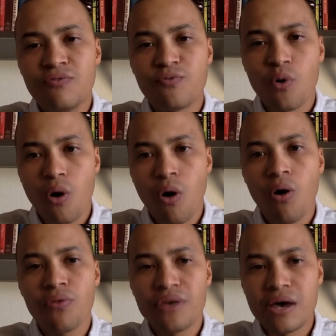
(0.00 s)
for
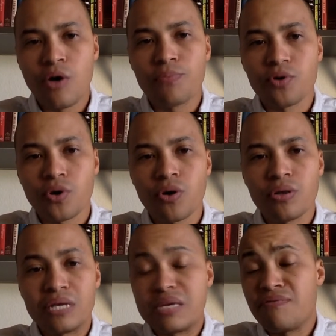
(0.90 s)
all the help you're
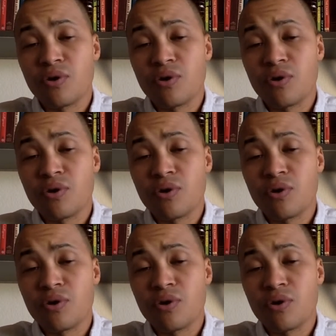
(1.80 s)
currently giving